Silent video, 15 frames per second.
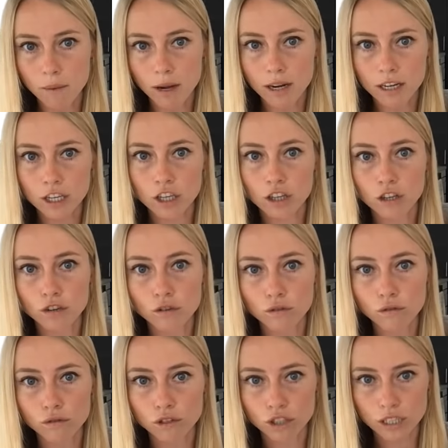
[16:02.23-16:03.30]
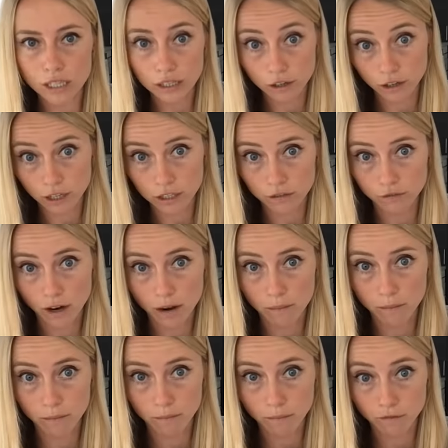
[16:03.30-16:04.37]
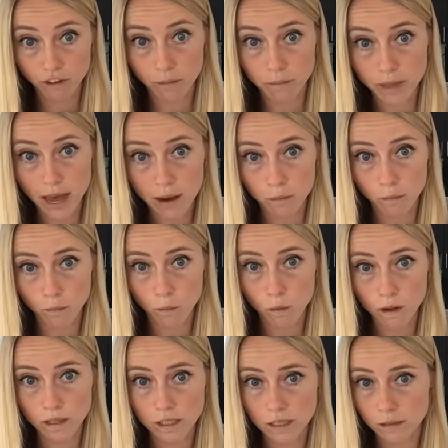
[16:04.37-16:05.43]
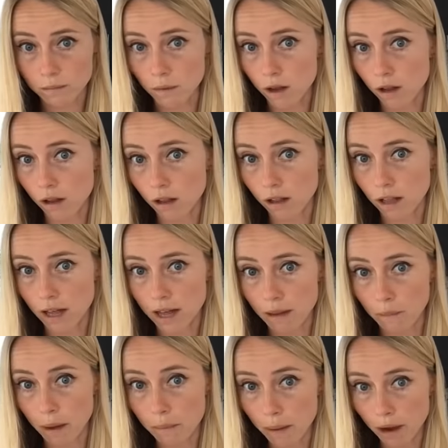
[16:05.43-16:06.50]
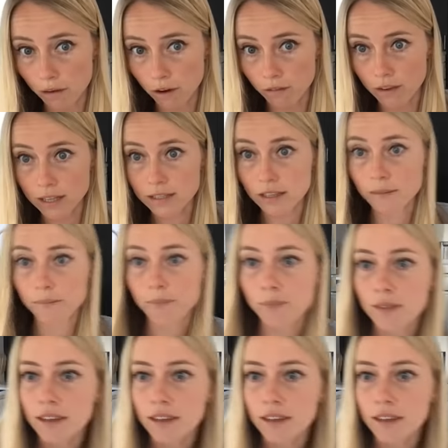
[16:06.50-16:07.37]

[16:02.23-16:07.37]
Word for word: but a huge decrease from from that one small um, amount of insulin.